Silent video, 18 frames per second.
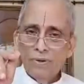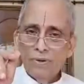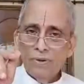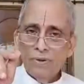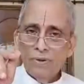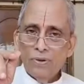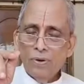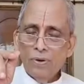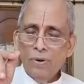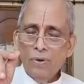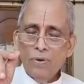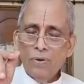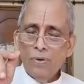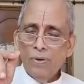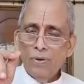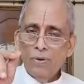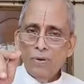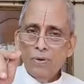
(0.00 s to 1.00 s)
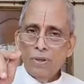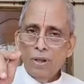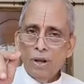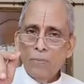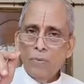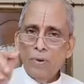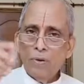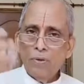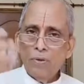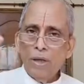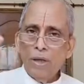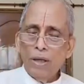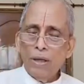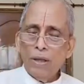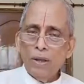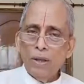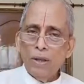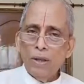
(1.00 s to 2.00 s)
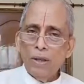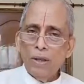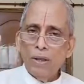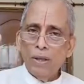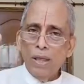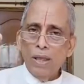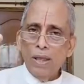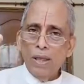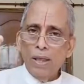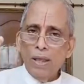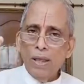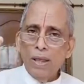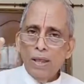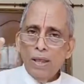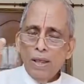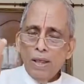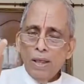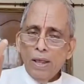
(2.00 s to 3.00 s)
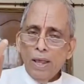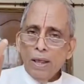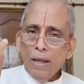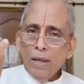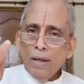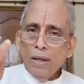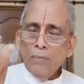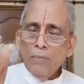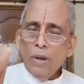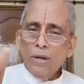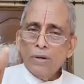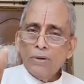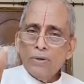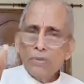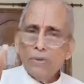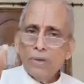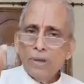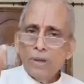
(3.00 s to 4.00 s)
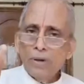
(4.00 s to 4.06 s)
No, there will be no agreement.